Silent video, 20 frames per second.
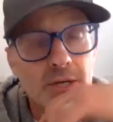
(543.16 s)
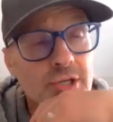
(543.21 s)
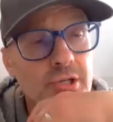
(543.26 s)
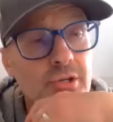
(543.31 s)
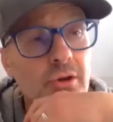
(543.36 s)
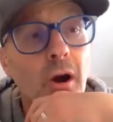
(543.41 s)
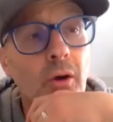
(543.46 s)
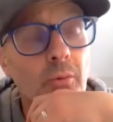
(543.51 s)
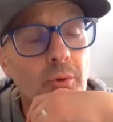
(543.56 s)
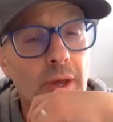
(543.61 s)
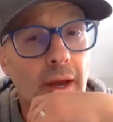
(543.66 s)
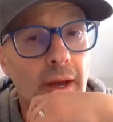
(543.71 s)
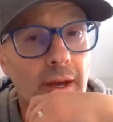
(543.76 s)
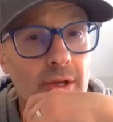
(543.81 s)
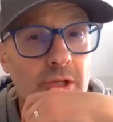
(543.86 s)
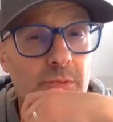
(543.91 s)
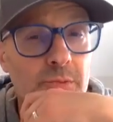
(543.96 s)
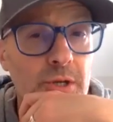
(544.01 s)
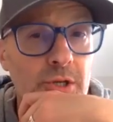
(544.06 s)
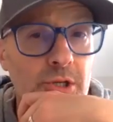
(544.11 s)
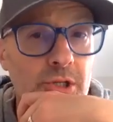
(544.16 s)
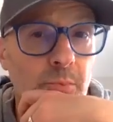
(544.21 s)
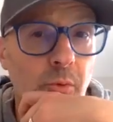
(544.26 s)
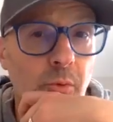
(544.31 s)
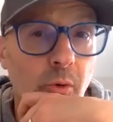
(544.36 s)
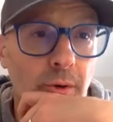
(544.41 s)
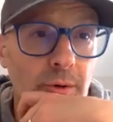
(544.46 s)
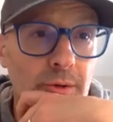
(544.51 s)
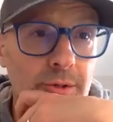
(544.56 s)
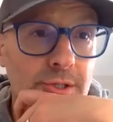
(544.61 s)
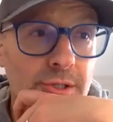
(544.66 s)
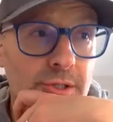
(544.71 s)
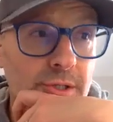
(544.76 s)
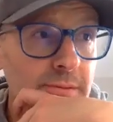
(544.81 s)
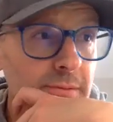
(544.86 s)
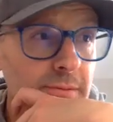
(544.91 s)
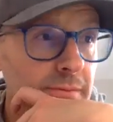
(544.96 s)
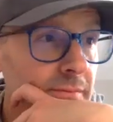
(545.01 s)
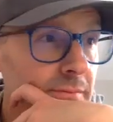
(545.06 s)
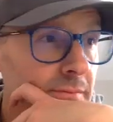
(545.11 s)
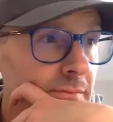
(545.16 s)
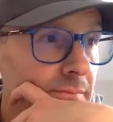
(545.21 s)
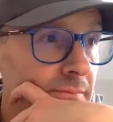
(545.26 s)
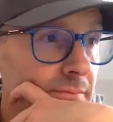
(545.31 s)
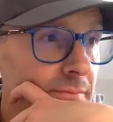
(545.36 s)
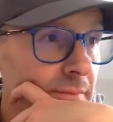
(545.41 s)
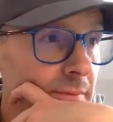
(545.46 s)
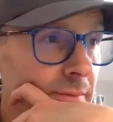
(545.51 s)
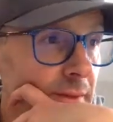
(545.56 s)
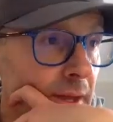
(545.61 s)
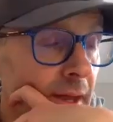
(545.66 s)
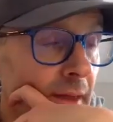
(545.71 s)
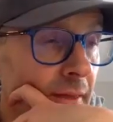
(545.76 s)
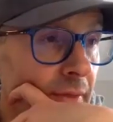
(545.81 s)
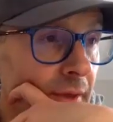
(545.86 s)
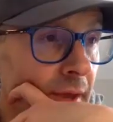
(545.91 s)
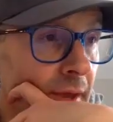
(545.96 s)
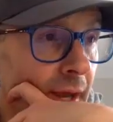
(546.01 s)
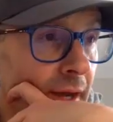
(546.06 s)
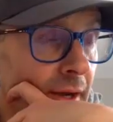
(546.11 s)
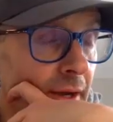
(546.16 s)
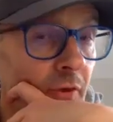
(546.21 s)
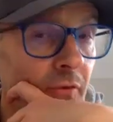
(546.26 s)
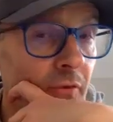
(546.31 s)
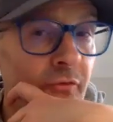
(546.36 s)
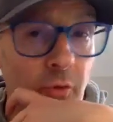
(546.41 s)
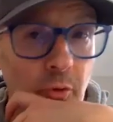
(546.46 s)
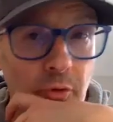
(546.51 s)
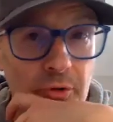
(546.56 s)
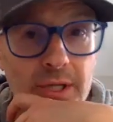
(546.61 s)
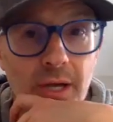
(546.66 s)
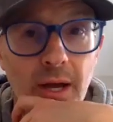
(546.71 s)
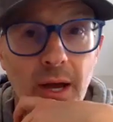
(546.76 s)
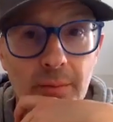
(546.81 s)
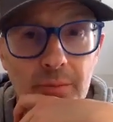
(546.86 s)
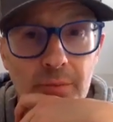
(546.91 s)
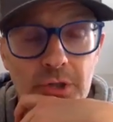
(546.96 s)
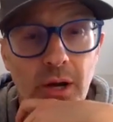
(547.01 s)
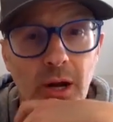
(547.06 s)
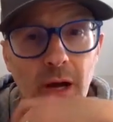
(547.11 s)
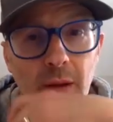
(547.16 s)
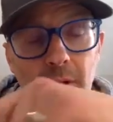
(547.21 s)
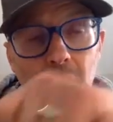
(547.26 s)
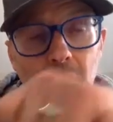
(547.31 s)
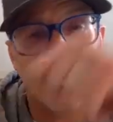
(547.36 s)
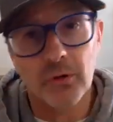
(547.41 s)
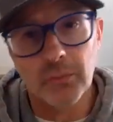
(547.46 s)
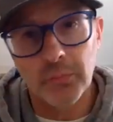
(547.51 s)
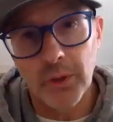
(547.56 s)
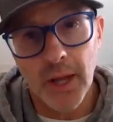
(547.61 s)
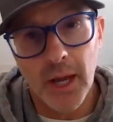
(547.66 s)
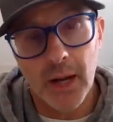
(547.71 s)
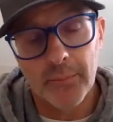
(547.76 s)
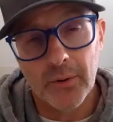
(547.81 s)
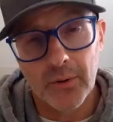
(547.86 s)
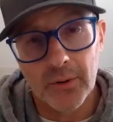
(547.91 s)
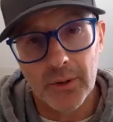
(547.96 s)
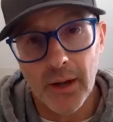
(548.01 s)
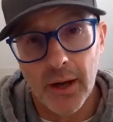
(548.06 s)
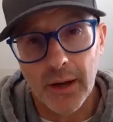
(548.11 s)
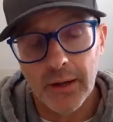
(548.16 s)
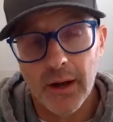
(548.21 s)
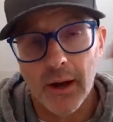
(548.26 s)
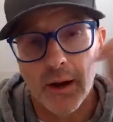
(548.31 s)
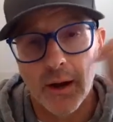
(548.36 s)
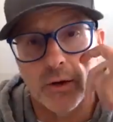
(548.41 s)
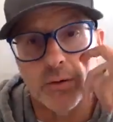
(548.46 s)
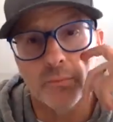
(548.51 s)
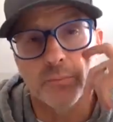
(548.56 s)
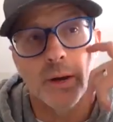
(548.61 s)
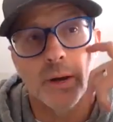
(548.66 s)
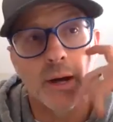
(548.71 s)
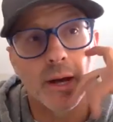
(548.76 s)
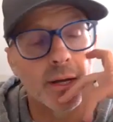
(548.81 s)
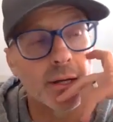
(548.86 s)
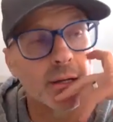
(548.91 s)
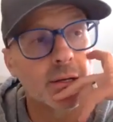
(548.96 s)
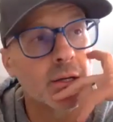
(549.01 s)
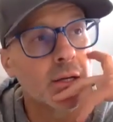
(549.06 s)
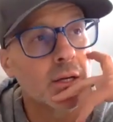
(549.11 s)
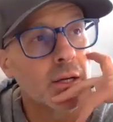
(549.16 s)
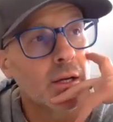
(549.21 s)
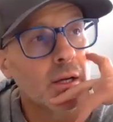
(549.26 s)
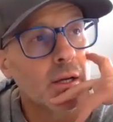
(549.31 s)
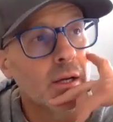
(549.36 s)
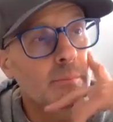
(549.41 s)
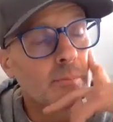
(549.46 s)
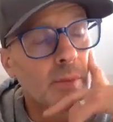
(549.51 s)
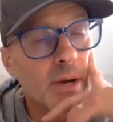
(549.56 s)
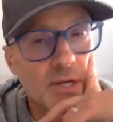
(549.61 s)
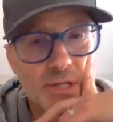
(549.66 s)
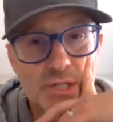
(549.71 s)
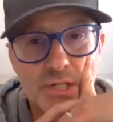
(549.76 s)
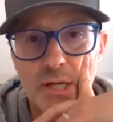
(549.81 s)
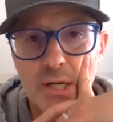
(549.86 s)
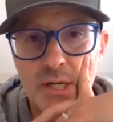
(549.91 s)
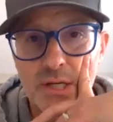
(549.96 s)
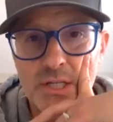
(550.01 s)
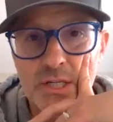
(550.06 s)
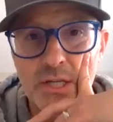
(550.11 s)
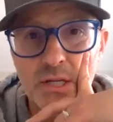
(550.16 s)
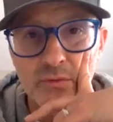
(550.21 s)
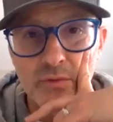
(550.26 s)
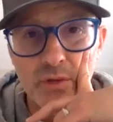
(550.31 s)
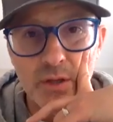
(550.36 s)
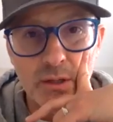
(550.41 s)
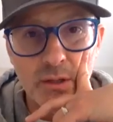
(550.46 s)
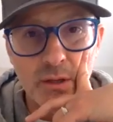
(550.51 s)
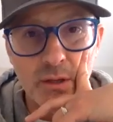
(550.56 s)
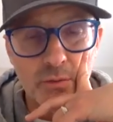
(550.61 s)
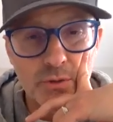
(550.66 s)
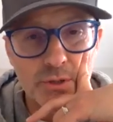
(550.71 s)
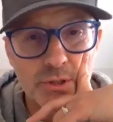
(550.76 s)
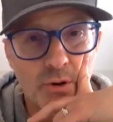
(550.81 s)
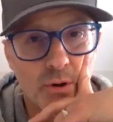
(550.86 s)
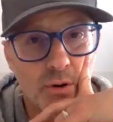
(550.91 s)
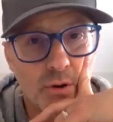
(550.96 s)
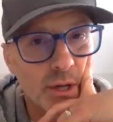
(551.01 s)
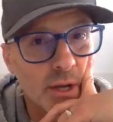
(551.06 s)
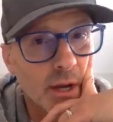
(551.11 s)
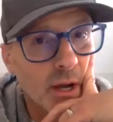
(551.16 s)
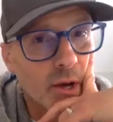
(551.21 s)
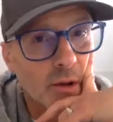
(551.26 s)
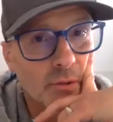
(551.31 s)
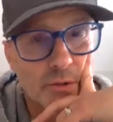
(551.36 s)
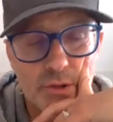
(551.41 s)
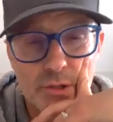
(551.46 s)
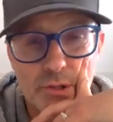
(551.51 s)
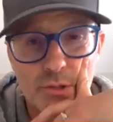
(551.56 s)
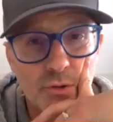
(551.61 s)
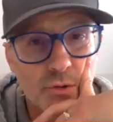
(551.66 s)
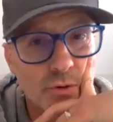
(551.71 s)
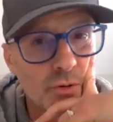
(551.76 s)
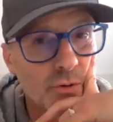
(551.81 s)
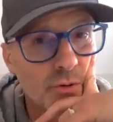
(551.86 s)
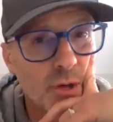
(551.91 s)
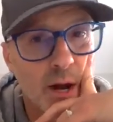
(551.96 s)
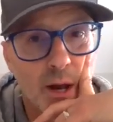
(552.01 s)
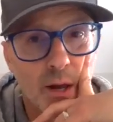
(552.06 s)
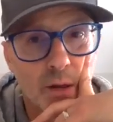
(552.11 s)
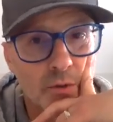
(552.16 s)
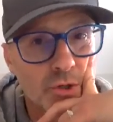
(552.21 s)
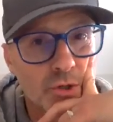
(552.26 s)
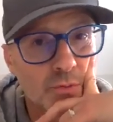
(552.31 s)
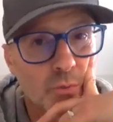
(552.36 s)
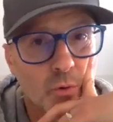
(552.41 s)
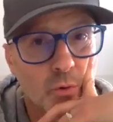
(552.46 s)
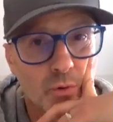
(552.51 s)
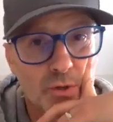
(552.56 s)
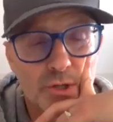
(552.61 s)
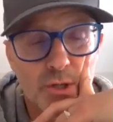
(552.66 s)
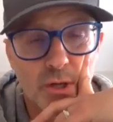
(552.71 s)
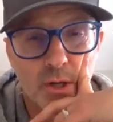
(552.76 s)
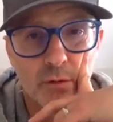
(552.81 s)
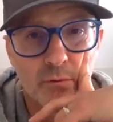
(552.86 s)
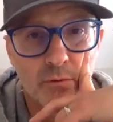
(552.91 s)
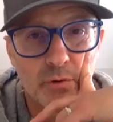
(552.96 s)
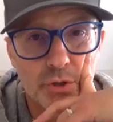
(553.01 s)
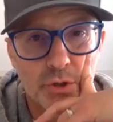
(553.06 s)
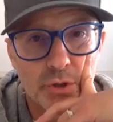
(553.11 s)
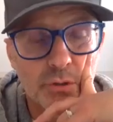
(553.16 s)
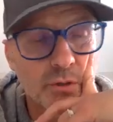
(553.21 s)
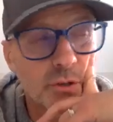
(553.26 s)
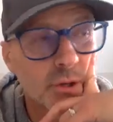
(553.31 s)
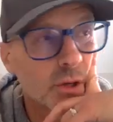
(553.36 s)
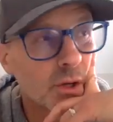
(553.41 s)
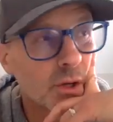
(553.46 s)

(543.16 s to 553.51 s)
start with ISP Sports, and then a full-time job. Carter Blackburn got hired by CSTV, that was starting out this new college sports television